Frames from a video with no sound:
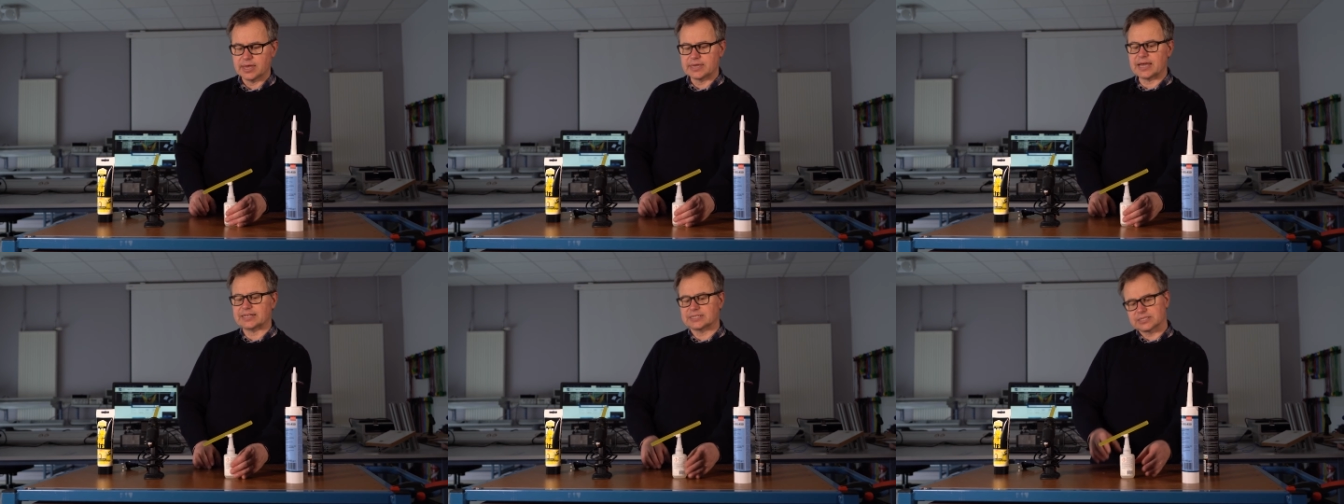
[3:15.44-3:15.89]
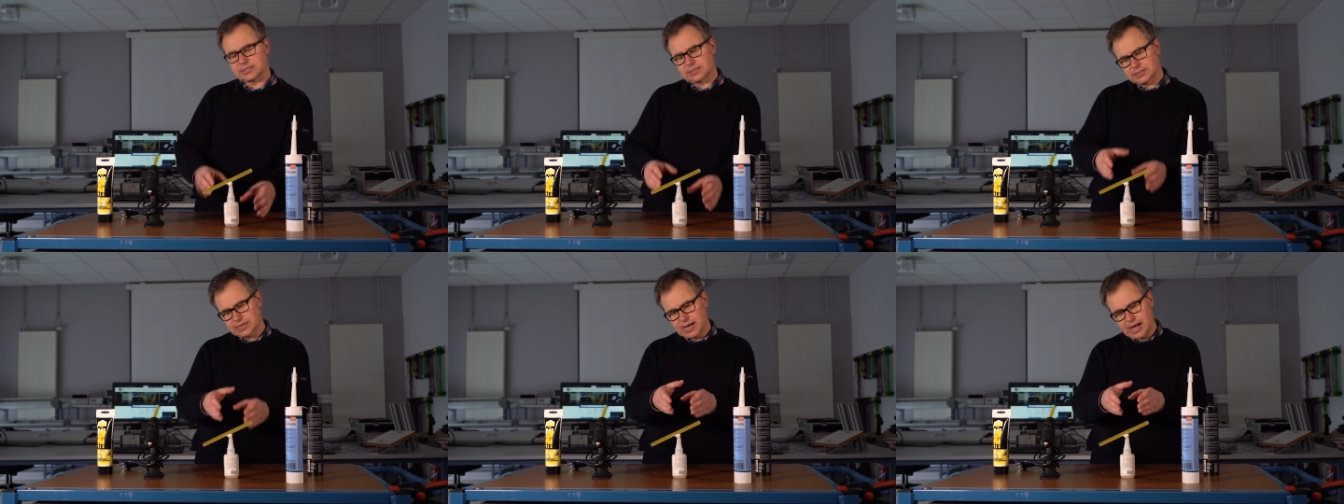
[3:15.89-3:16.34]

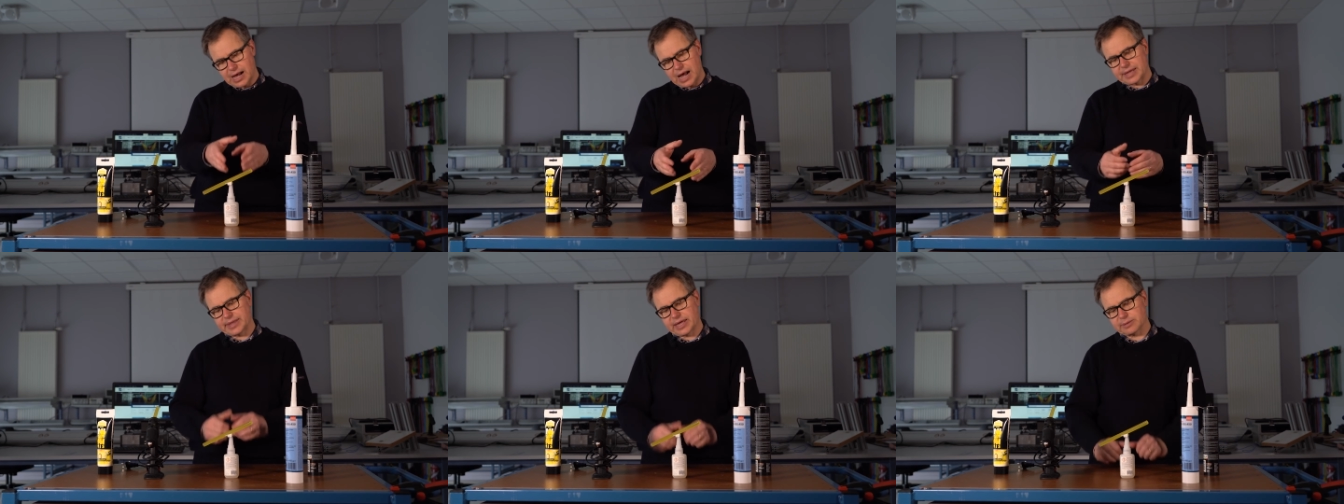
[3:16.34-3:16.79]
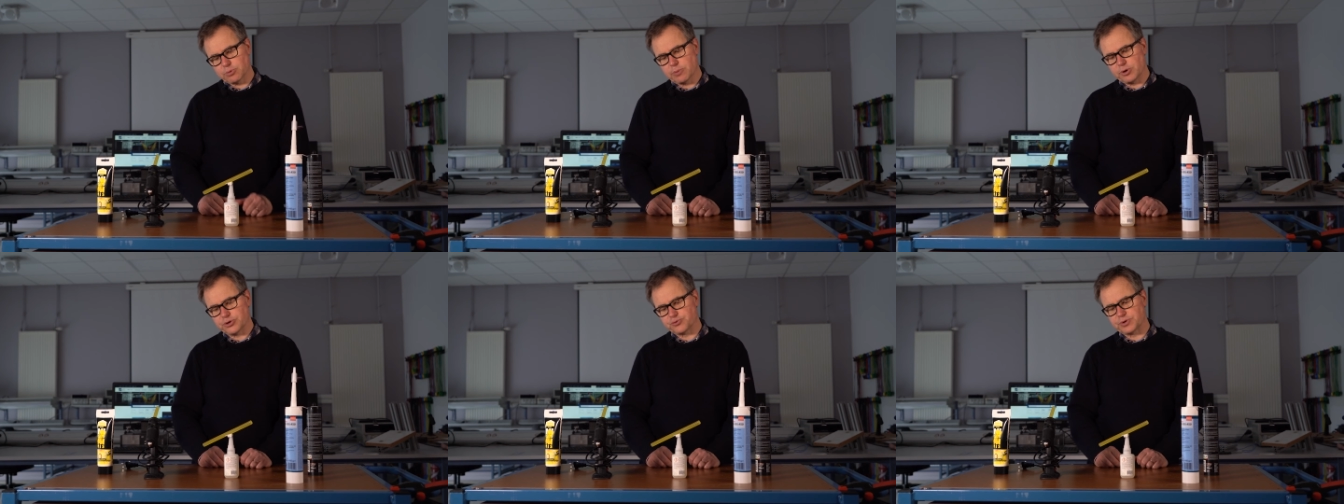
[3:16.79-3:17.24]
Yes, at that
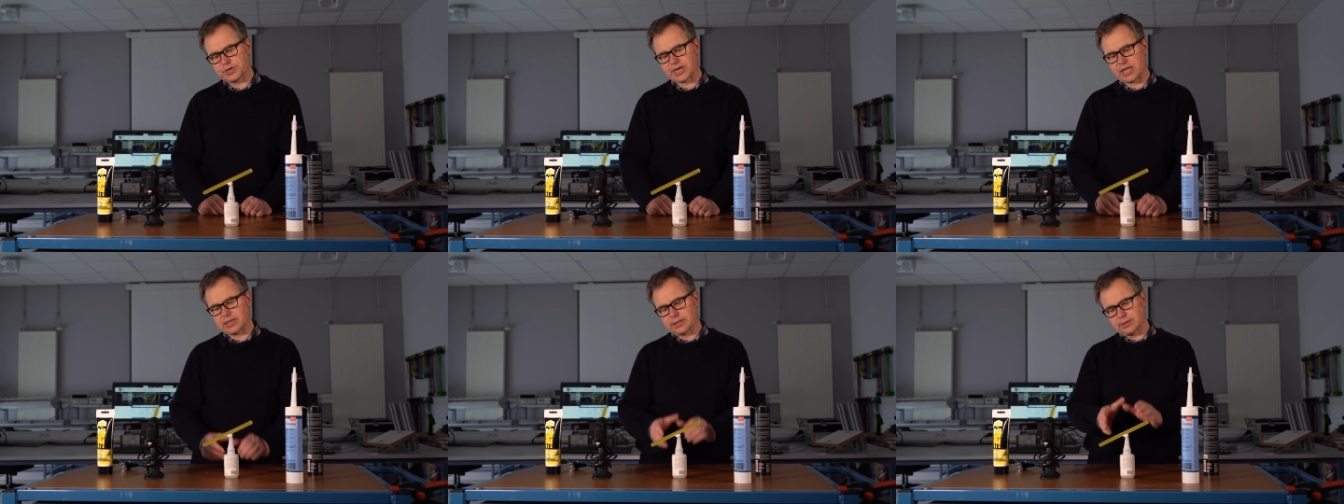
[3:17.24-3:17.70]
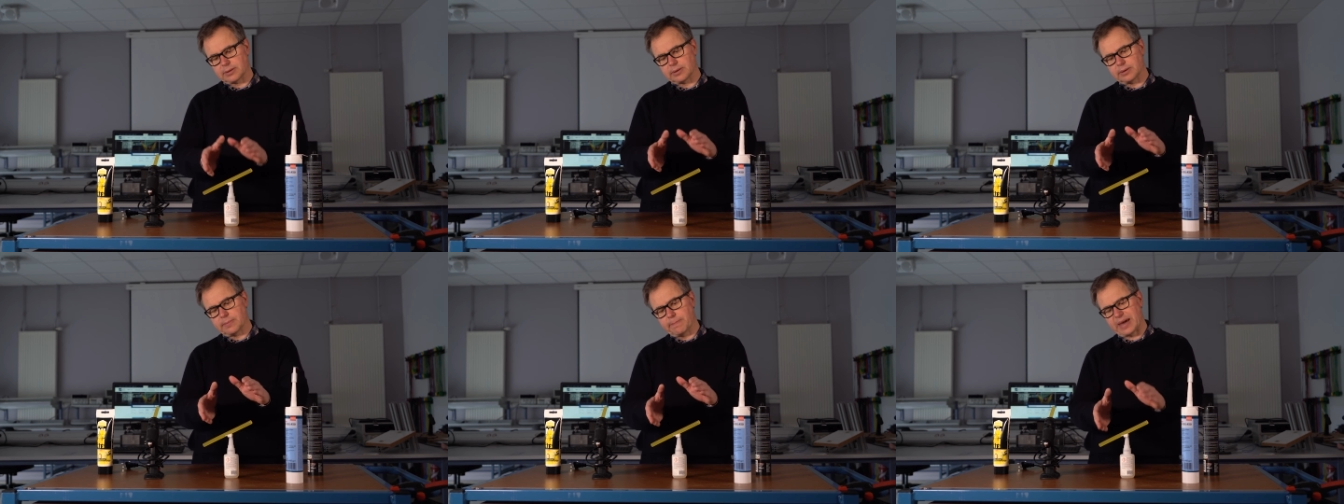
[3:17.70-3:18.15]
moment we can
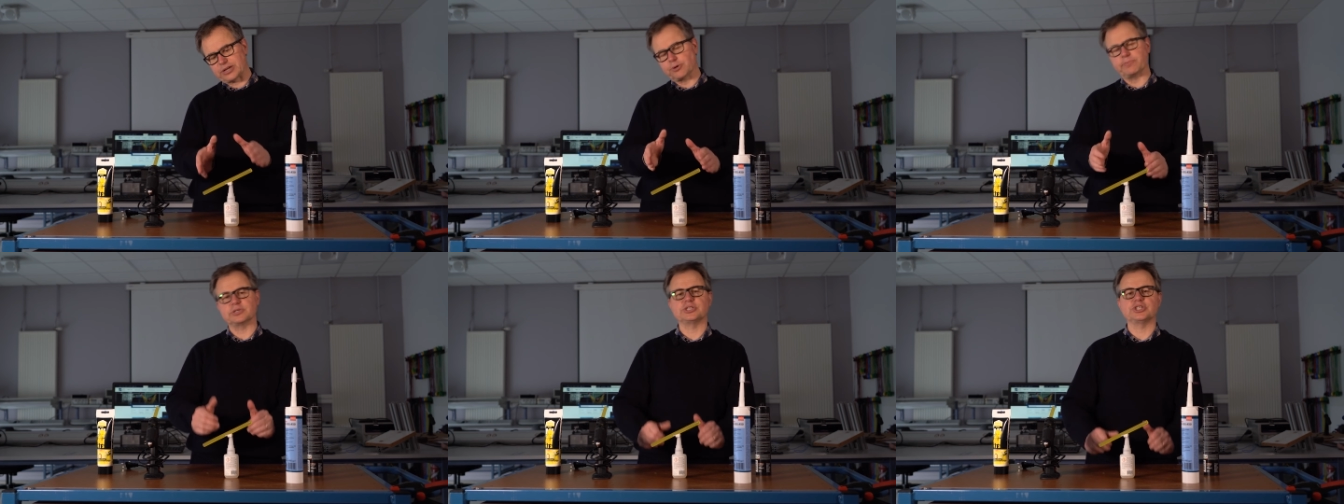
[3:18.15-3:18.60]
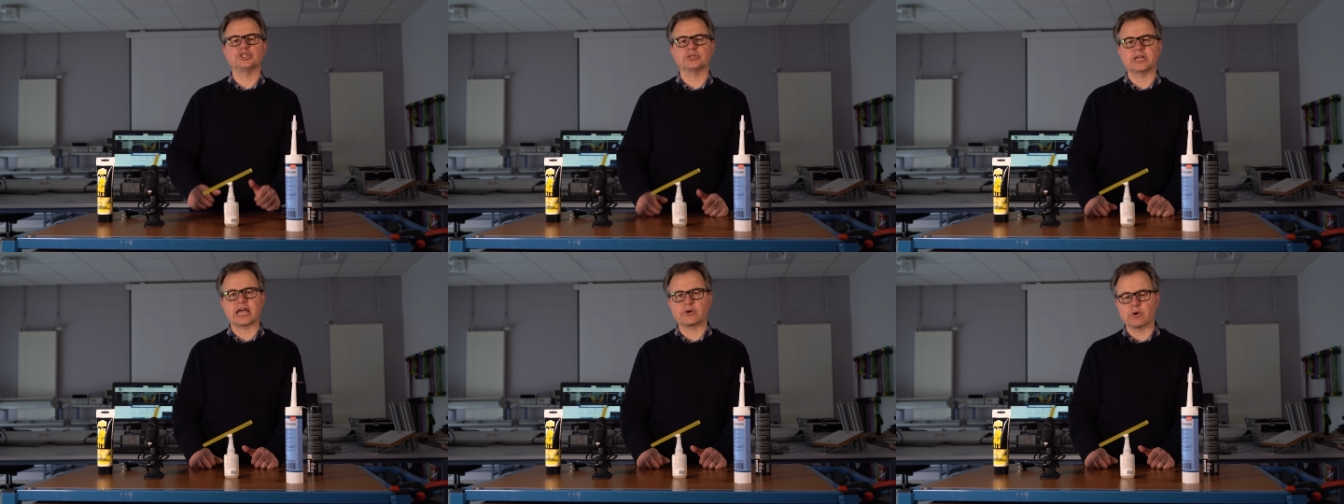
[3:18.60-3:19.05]
make the
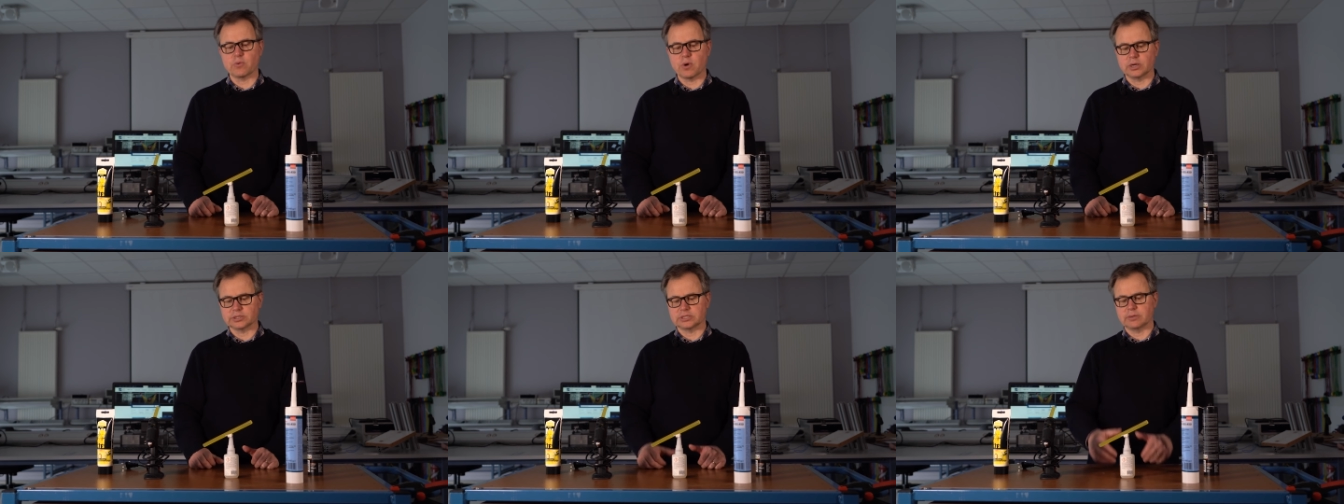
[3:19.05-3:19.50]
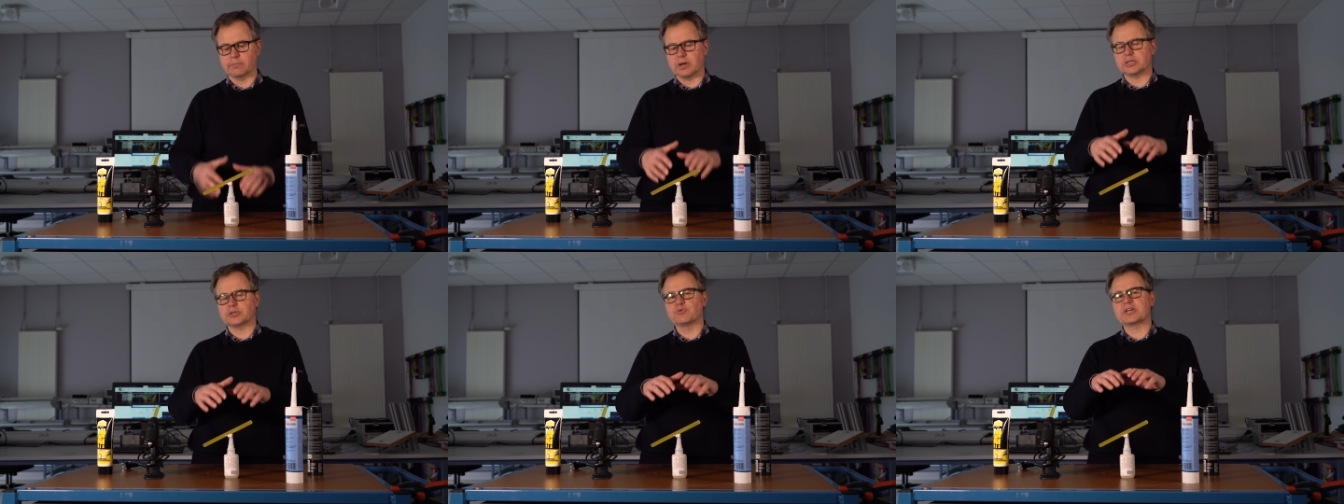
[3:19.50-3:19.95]
position like we want,
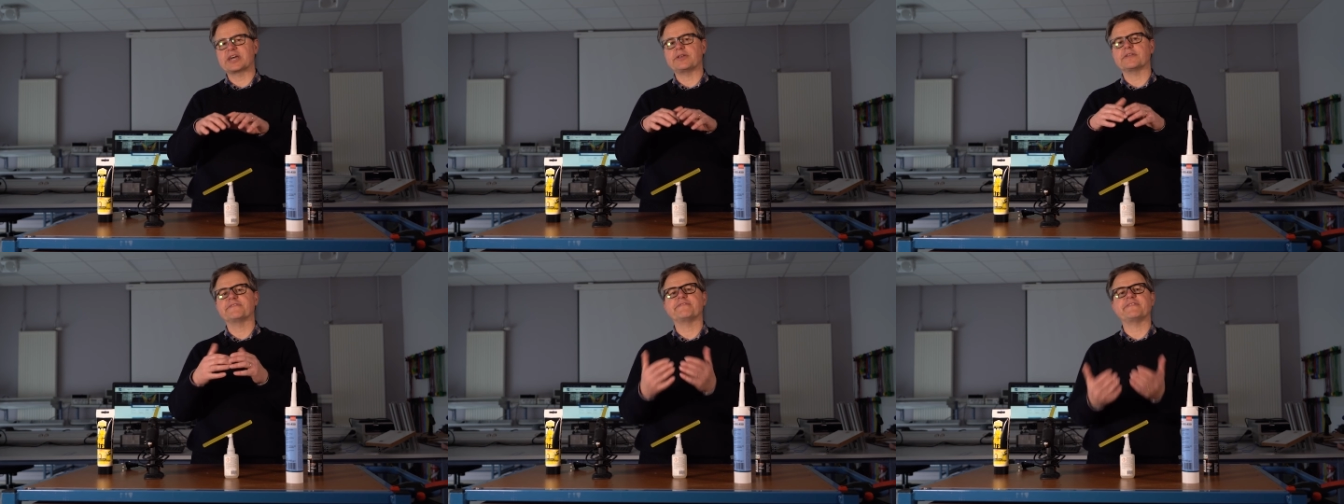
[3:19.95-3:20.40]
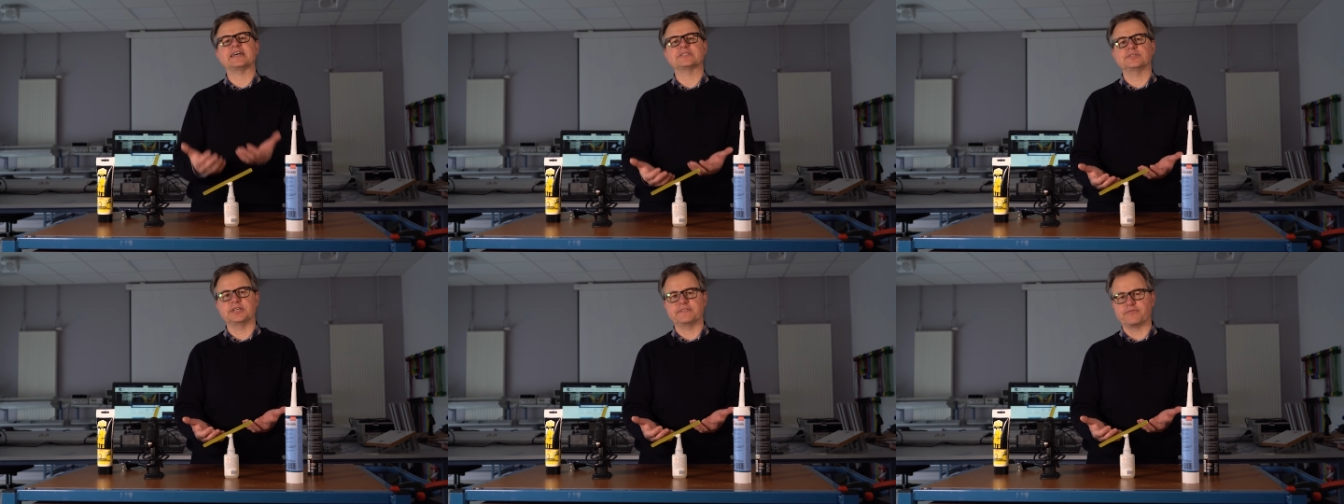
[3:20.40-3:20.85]
but we cannot
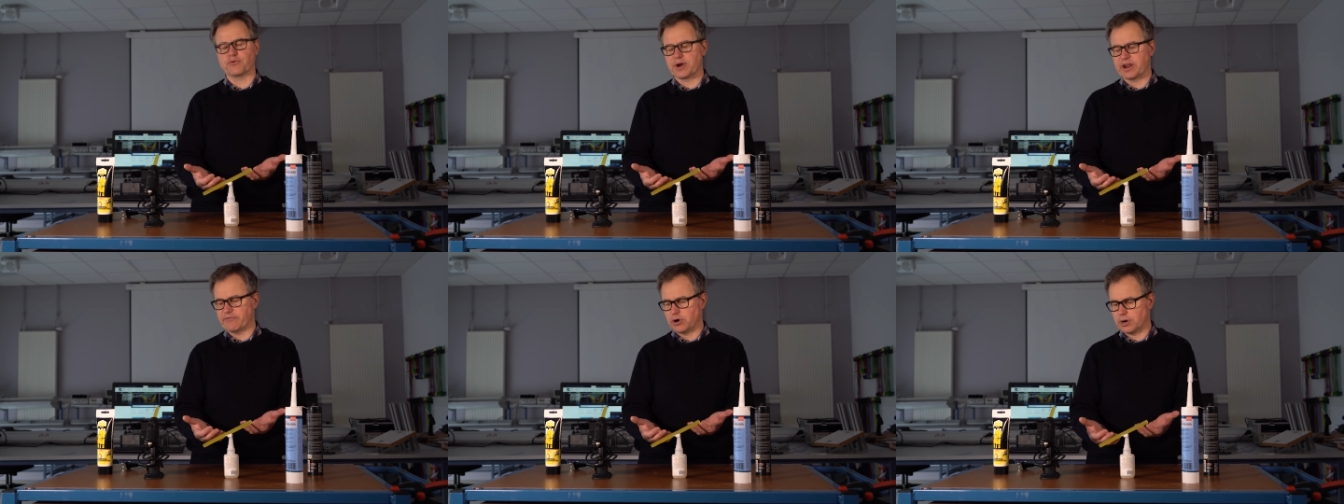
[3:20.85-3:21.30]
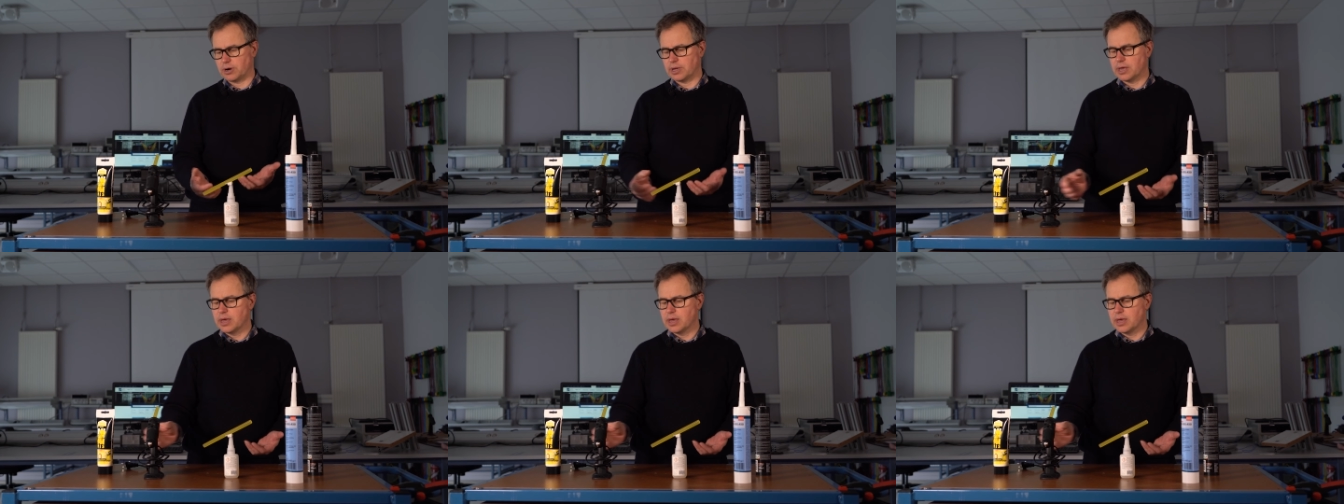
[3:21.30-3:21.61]
fasten it forever.